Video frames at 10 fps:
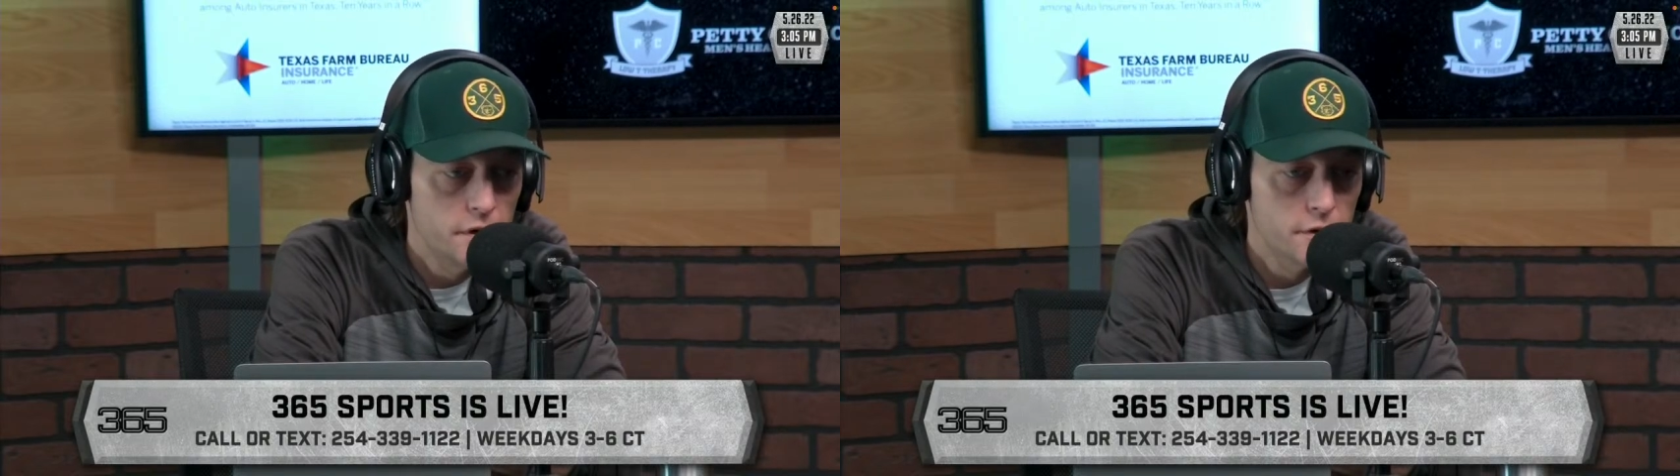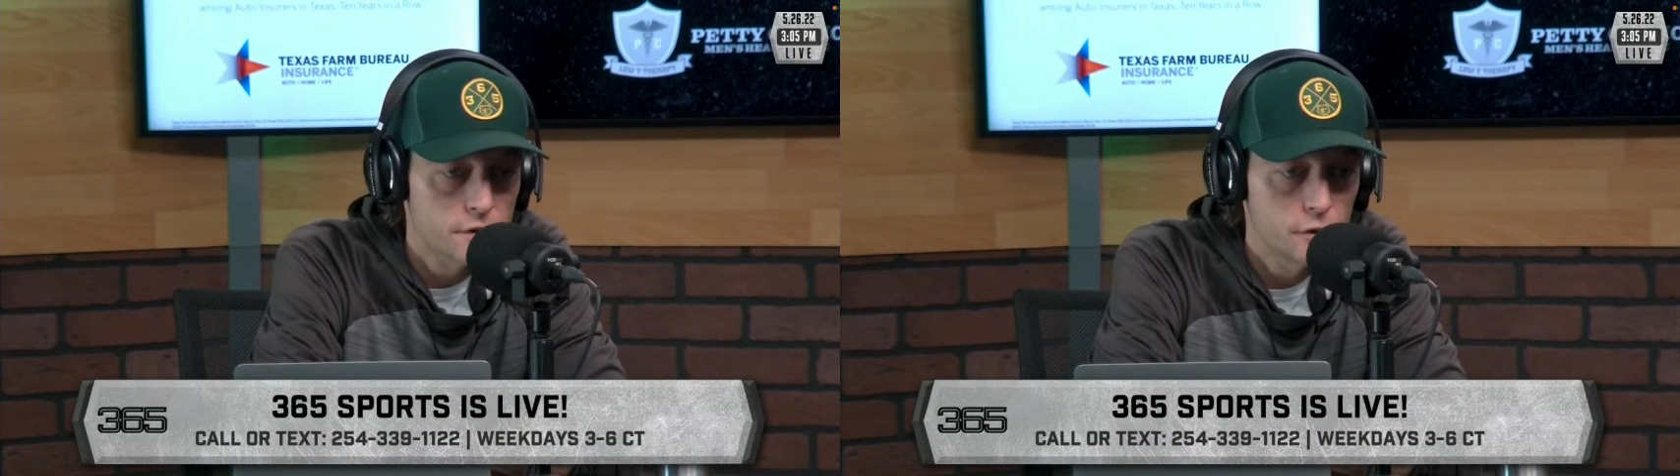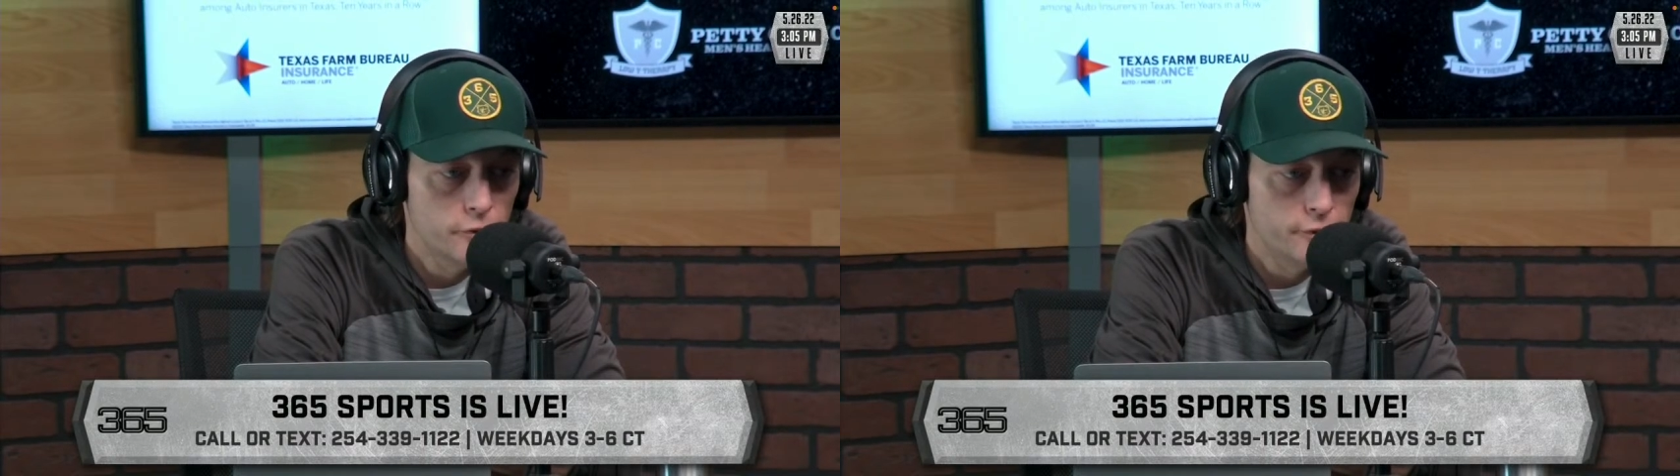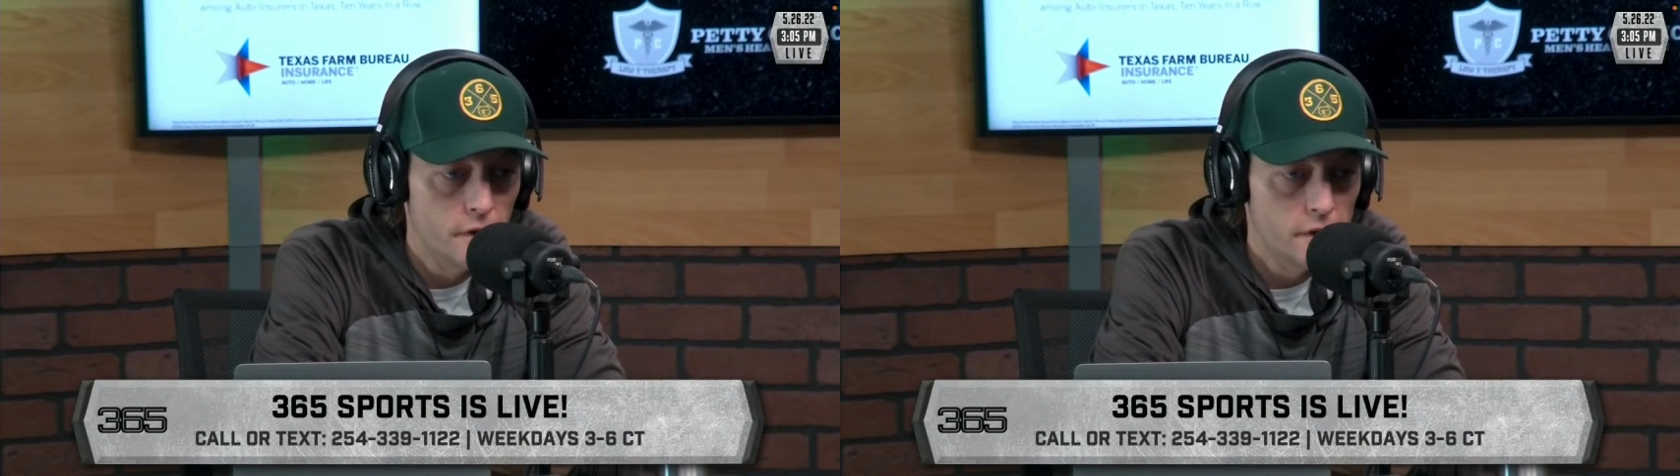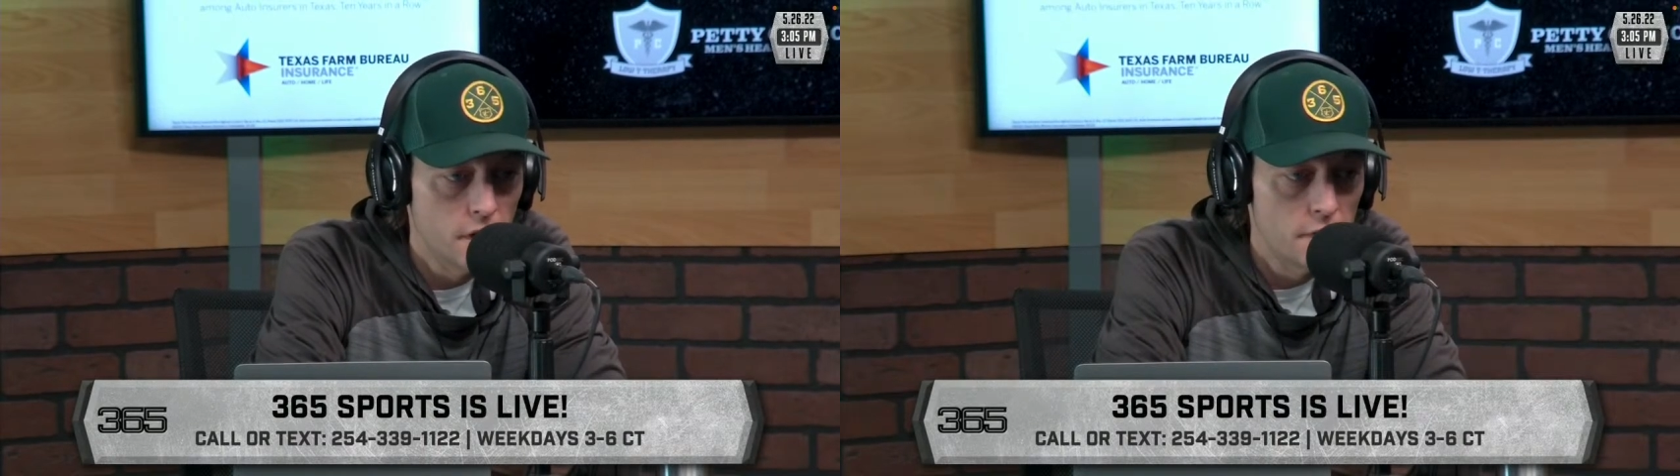your school
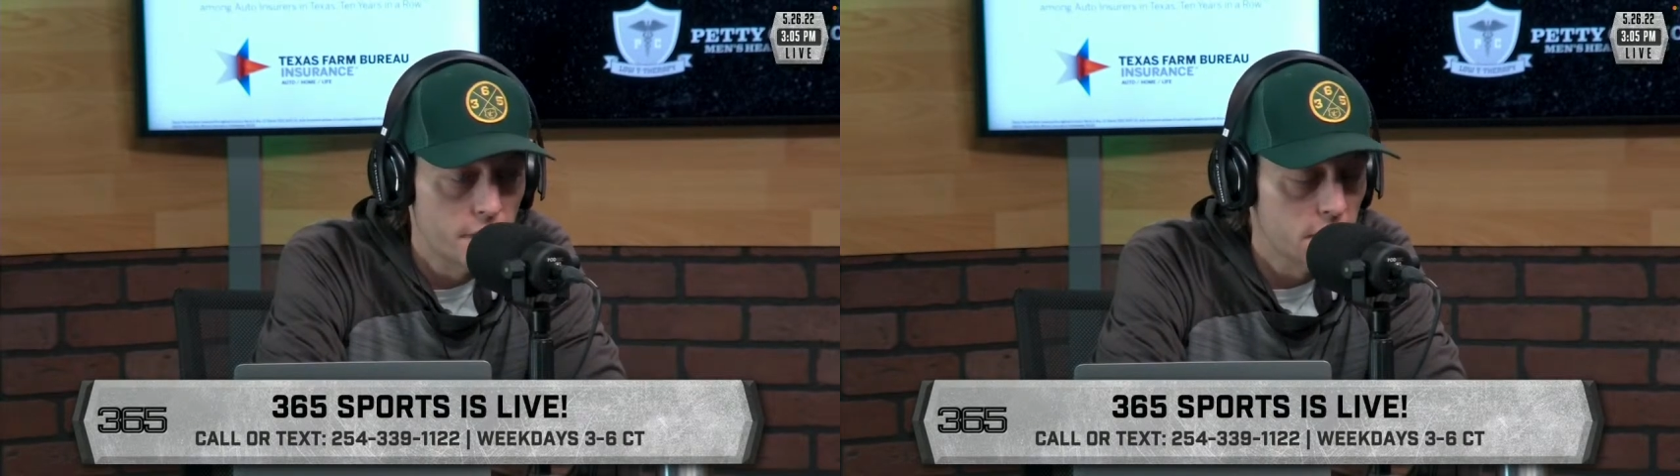falling off a